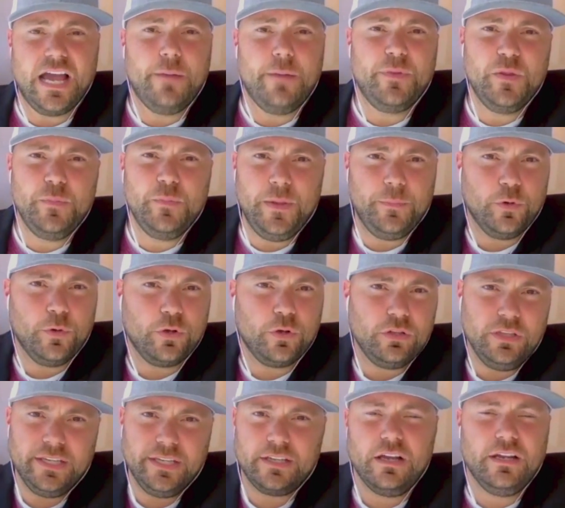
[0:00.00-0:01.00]
see how many
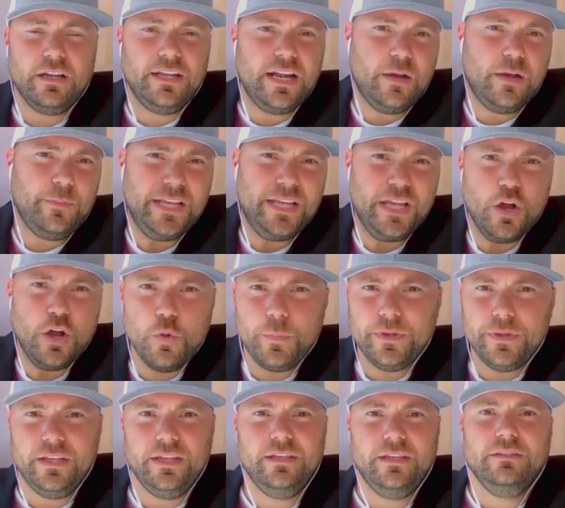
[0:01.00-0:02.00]
people click on it, how many
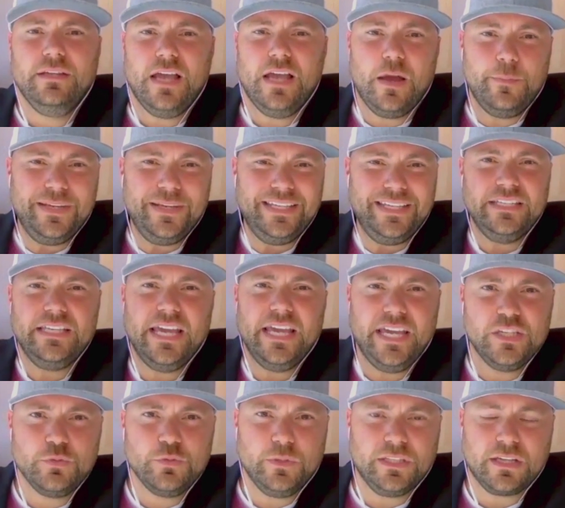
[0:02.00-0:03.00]
open it, how many
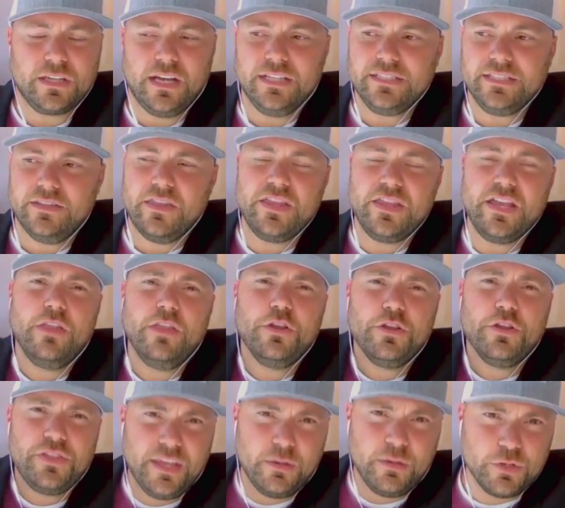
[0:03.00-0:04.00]
engage with the content. And the
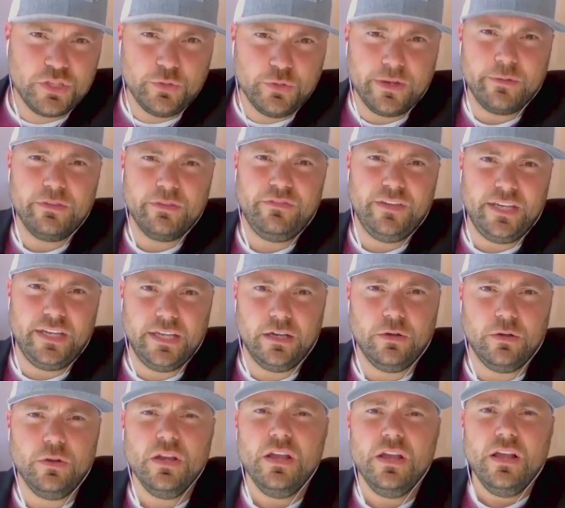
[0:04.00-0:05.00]
other thing we're doing with
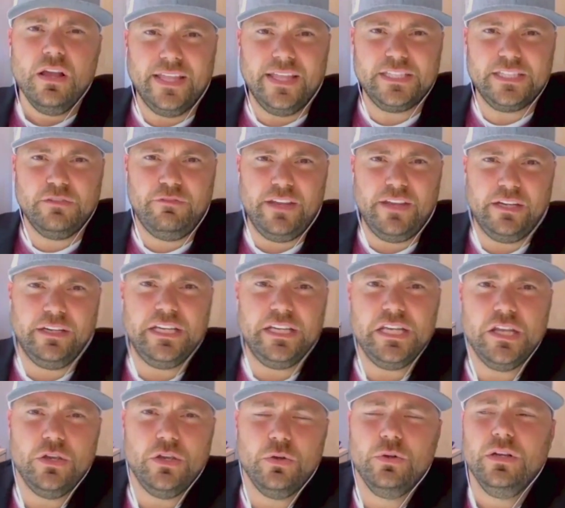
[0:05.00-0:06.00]
video that's
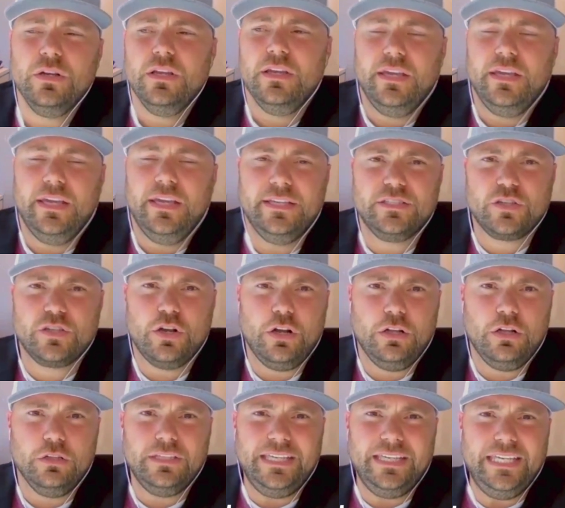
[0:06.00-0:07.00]
very new is
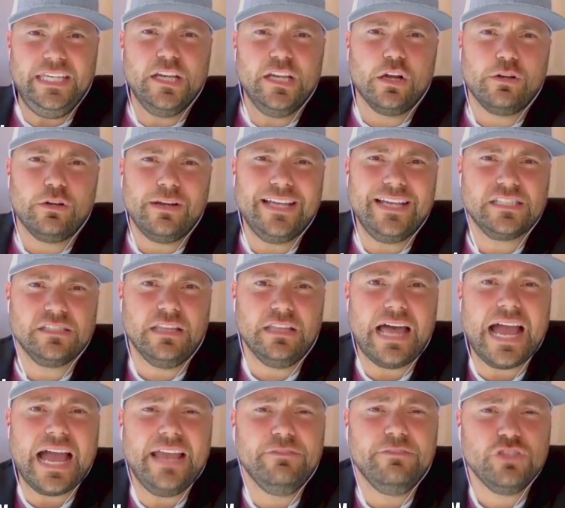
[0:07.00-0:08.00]
called
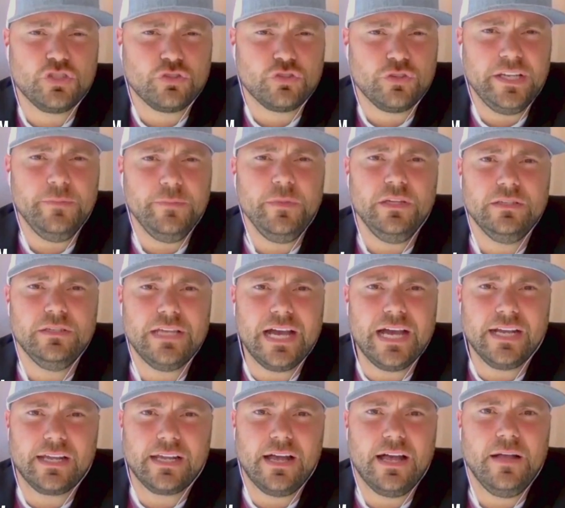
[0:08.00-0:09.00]

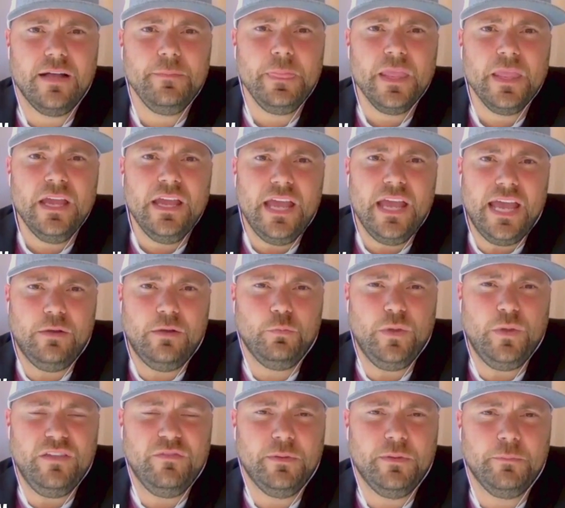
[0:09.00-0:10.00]
erslivestream.com.
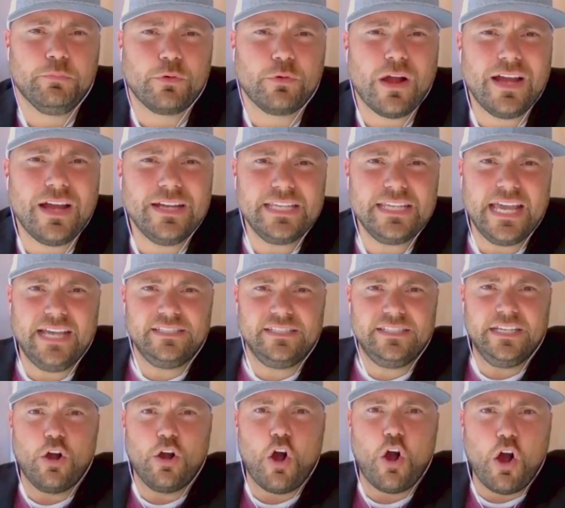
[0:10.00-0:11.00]
And we've been
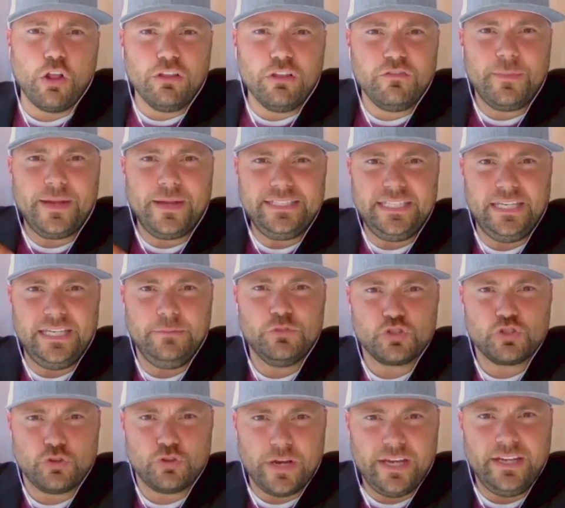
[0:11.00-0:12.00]
broadcasting all of my
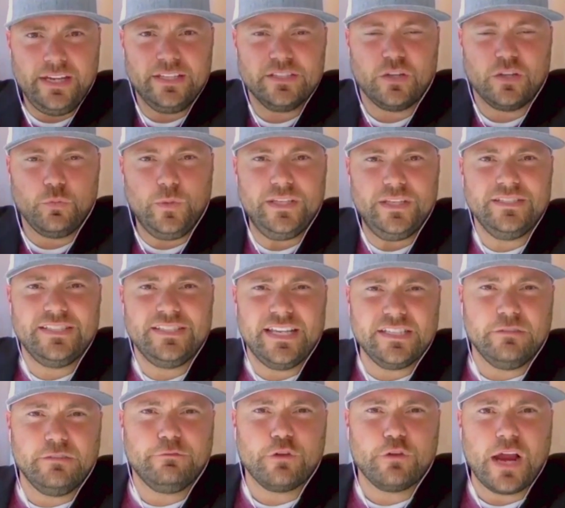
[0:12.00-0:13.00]
team's trainings on
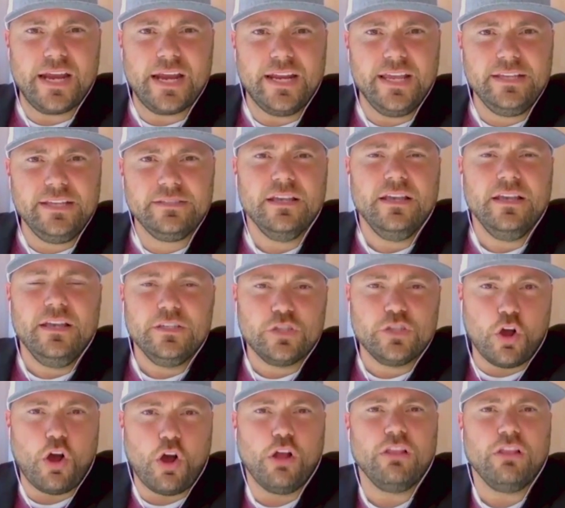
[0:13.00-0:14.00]
Wednesdays and Fridays
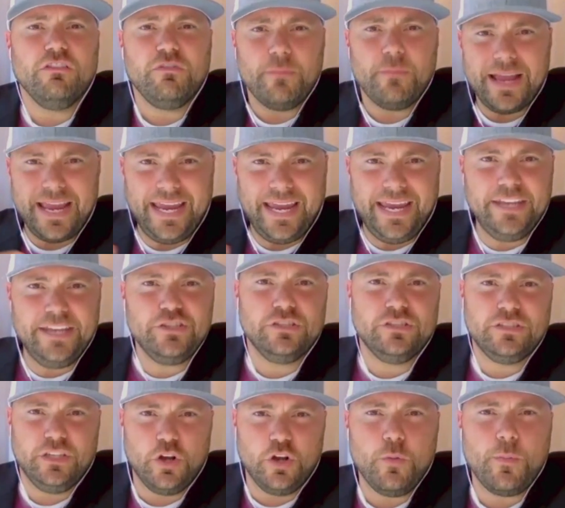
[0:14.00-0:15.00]
to all of my
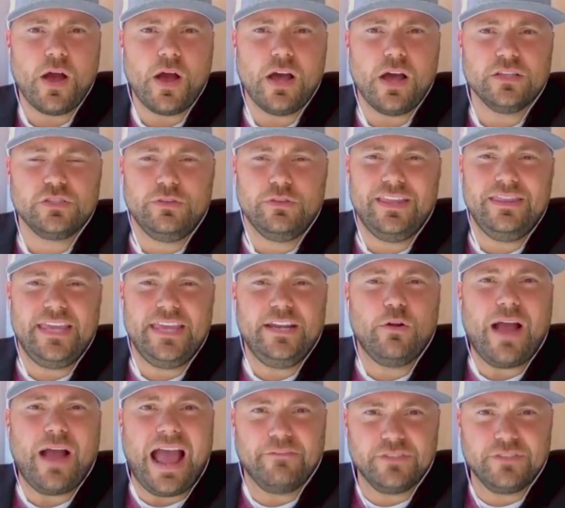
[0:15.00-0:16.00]
agents in Omaha so that
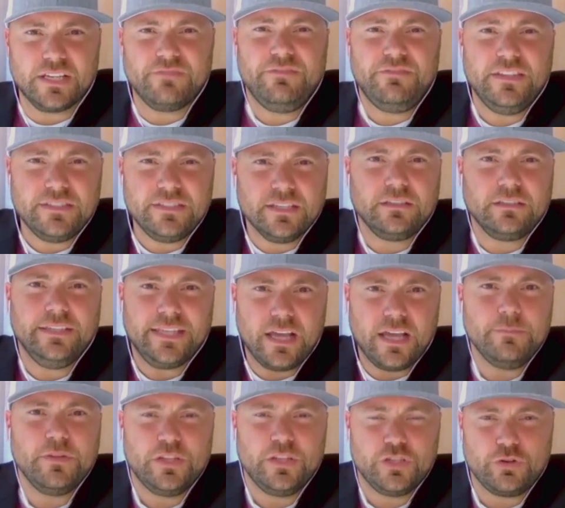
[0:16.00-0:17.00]
they don't have to
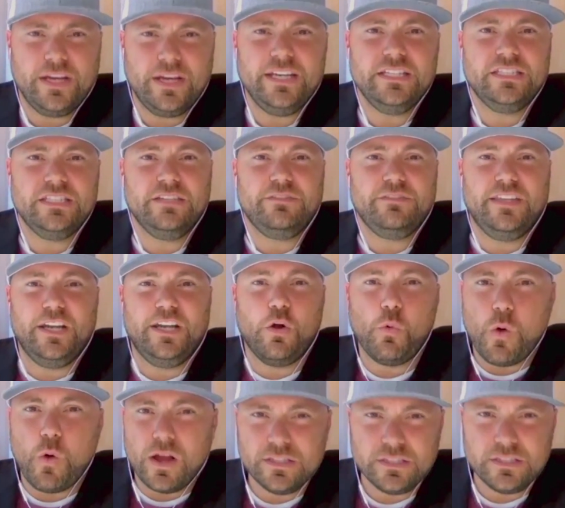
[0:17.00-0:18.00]
physically come to the trainings if they
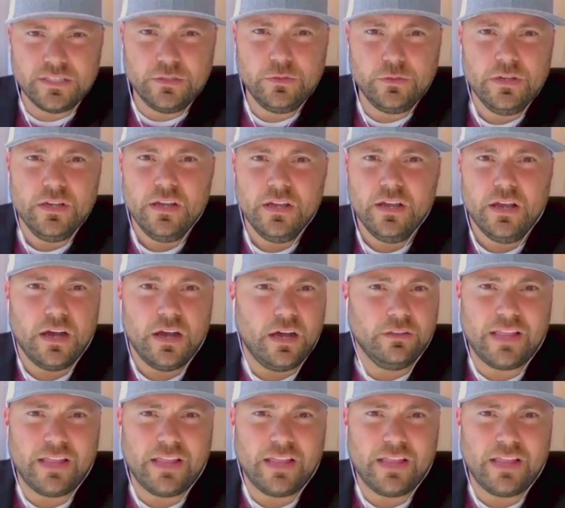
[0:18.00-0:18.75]
don't want to.